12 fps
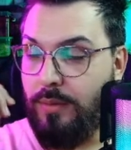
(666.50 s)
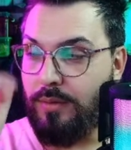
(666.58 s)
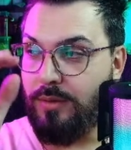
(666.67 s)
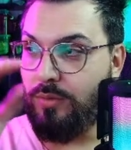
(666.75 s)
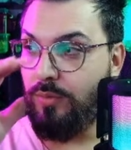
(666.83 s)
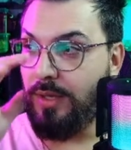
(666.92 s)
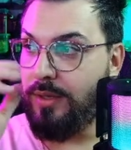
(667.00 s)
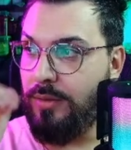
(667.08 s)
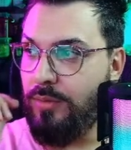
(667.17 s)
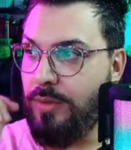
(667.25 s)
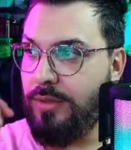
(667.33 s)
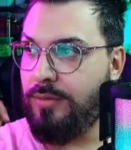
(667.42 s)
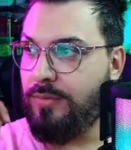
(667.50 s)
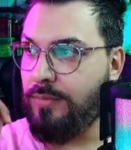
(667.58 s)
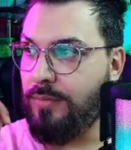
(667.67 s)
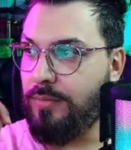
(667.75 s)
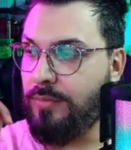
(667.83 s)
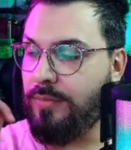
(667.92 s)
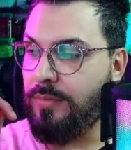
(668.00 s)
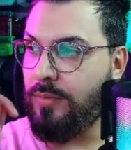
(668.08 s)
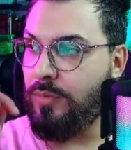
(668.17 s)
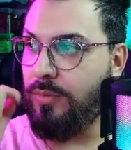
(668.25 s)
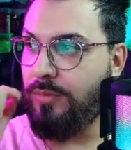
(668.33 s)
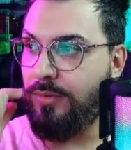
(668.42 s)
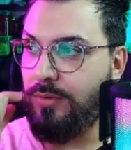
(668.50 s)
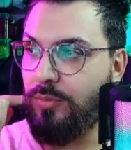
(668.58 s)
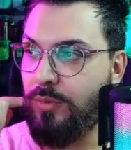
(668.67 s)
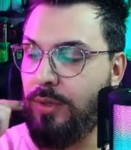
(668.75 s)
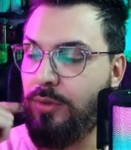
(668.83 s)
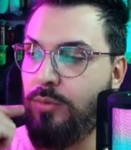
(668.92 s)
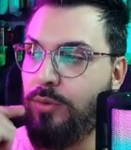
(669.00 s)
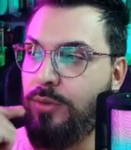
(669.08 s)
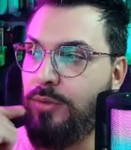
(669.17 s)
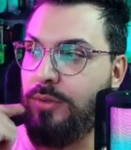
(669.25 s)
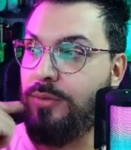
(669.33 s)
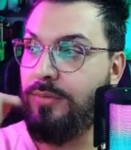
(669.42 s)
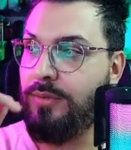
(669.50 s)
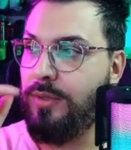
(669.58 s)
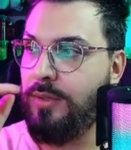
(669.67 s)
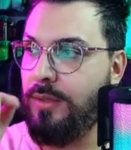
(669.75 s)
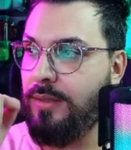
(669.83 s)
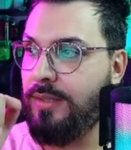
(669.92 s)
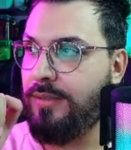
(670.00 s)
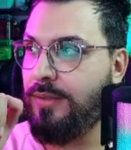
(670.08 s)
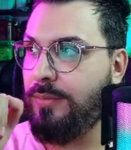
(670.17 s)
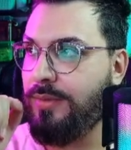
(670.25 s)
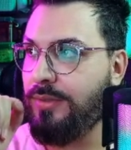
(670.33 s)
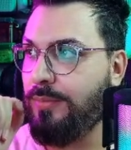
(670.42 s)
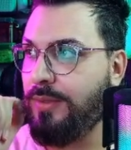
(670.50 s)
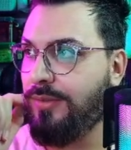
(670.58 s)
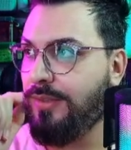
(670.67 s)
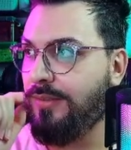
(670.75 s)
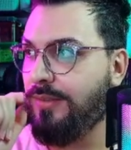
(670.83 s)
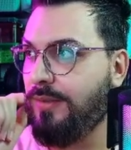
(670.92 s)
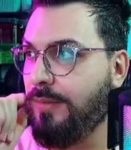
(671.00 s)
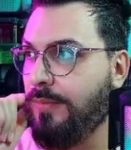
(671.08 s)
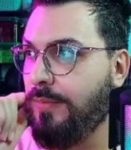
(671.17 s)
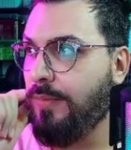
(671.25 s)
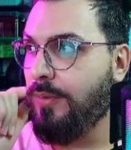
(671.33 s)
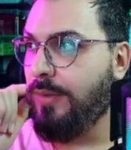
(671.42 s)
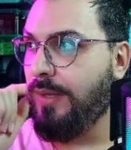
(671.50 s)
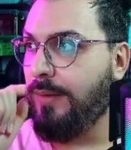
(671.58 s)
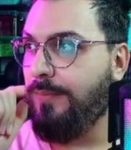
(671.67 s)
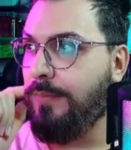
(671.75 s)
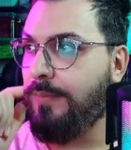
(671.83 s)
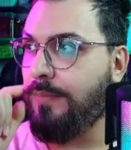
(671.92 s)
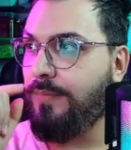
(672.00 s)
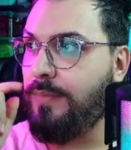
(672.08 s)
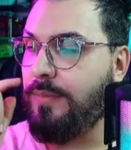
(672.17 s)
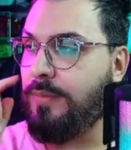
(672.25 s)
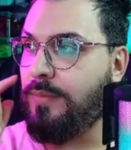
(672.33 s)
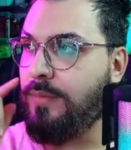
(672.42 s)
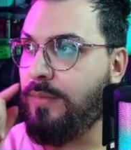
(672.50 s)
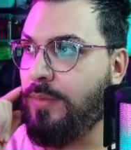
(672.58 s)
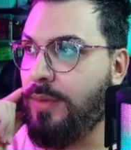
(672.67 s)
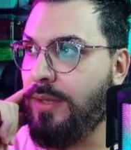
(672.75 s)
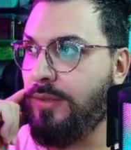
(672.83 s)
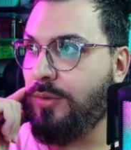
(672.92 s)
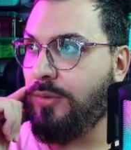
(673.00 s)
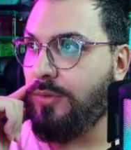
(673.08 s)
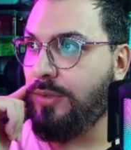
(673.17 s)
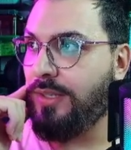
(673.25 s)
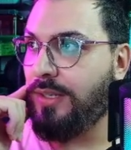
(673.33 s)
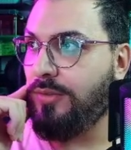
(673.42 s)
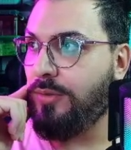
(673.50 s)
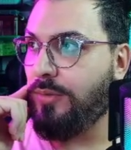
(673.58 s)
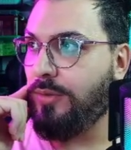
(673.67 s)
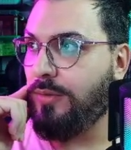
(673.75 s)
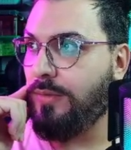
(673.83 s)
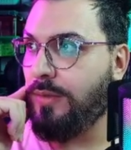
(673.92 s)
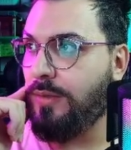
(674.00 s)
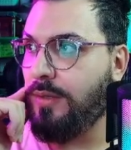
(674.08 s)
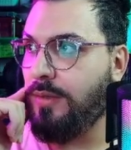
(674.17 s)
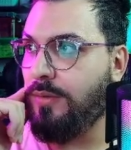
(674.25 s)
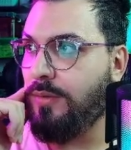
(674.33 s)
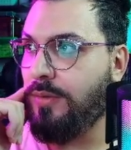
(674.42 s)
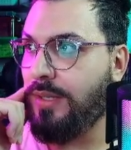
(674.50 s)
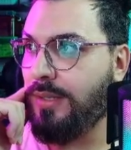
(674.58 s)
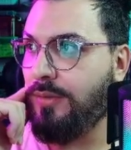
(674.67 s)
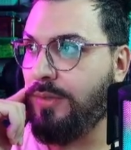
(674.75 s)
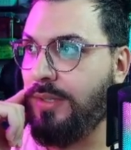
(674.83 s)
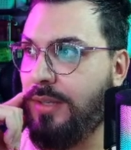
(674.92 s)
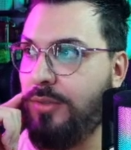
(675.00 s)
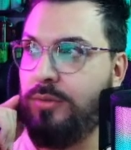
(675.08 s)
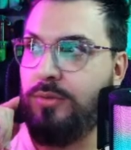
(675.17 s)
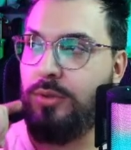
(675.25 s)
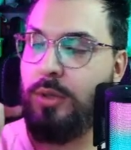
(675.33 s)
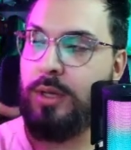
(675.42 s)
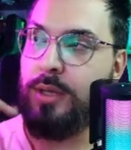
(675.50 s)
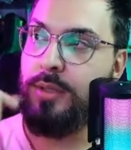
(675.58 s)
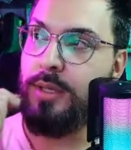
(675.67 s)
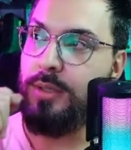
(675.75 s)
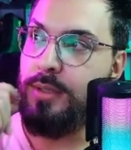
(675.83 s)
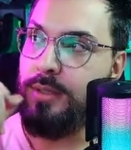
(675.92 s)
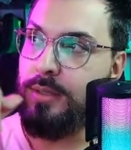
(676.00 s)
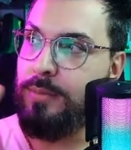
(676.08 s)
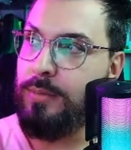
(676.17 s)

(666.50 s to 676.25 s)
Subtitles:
It's quite annoying. Google's is quite annoying to configure. GitHub's is much easier. Okay. Great. Go to credentials. Create credentials, client ID.